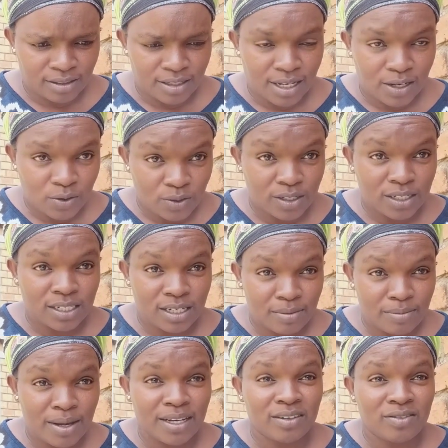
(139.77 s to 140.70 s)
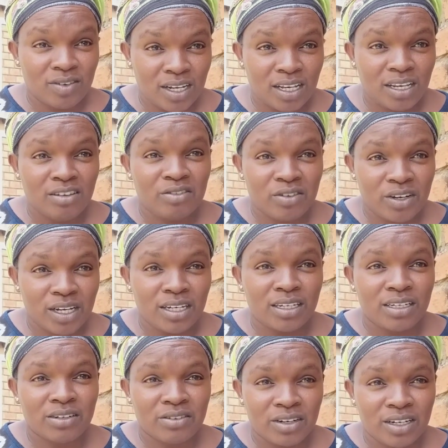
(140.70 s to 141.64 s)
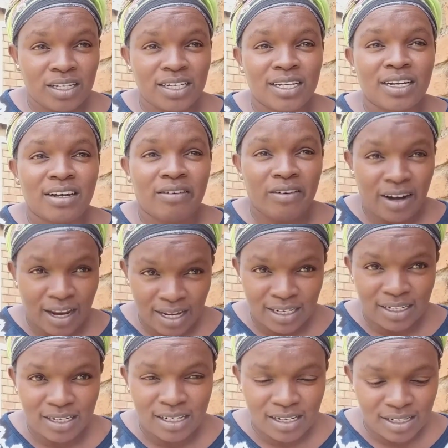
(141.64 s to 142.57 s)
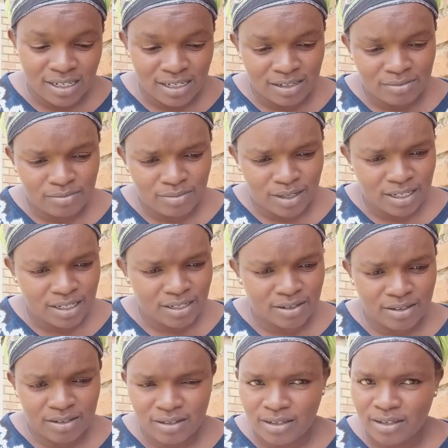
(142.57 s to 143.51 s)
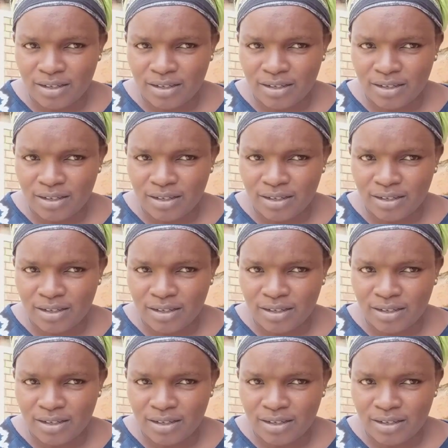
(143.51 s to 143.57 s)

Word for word: That was the time I really, really, really cried. But